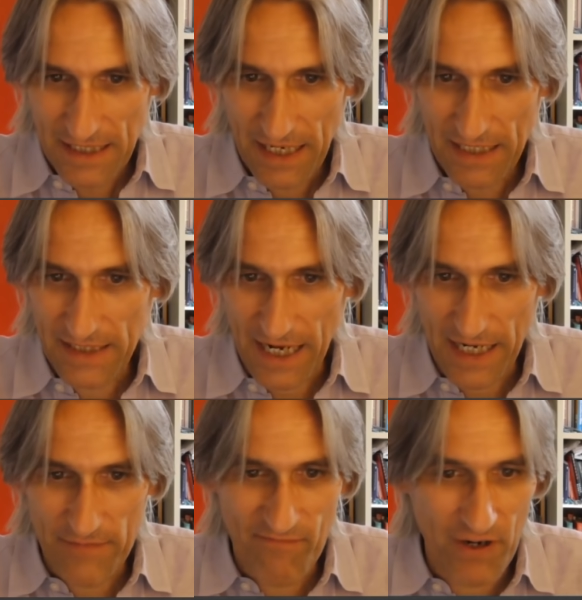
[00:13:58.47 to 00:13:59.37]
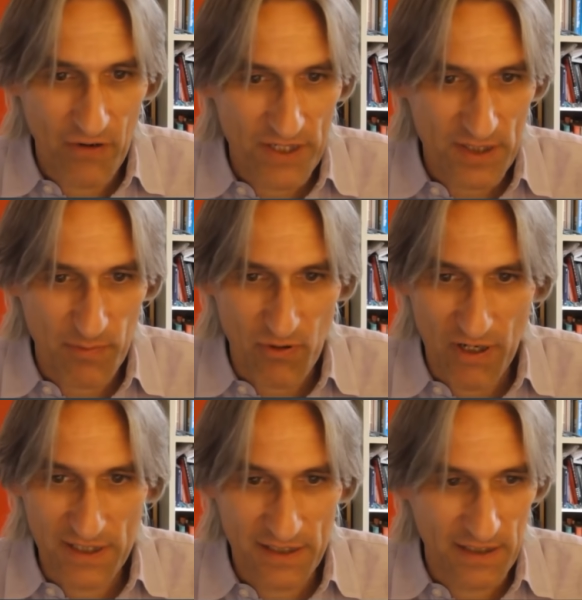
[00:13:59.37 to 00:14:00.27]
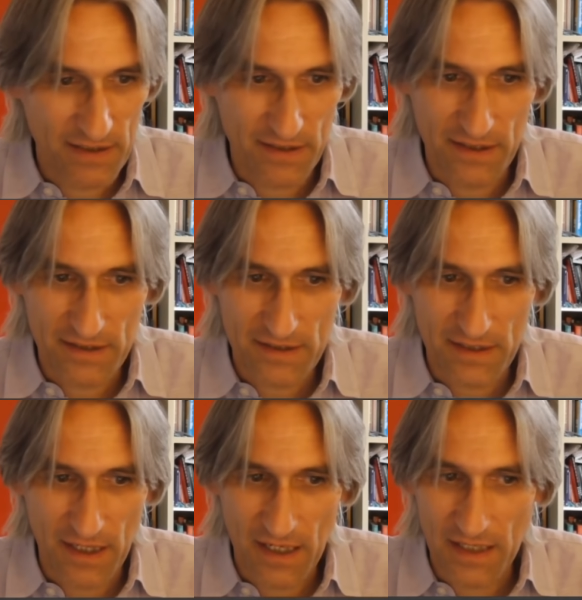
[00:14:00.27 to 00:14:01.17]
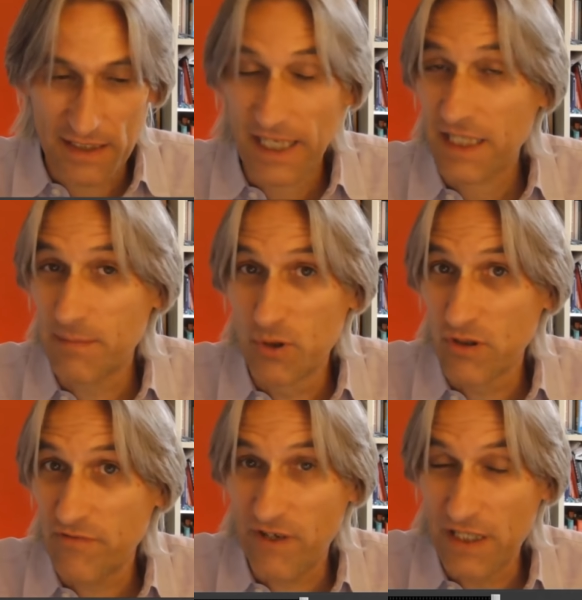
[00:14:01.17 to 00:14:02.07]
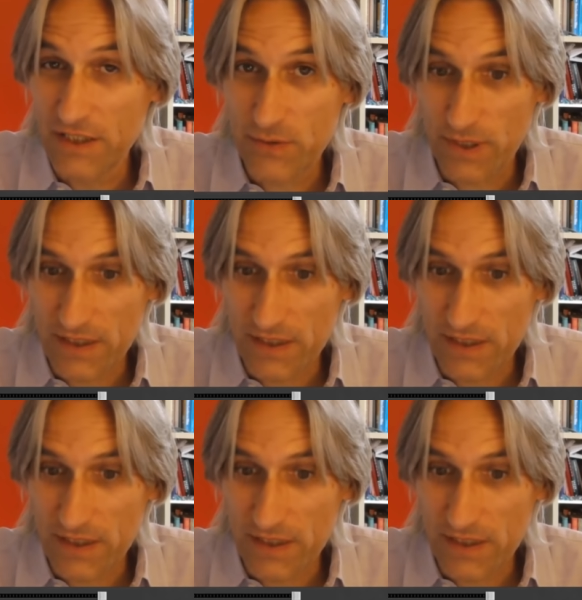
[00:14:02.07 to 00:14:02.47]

and and very surprising that uh, Nakamura fell into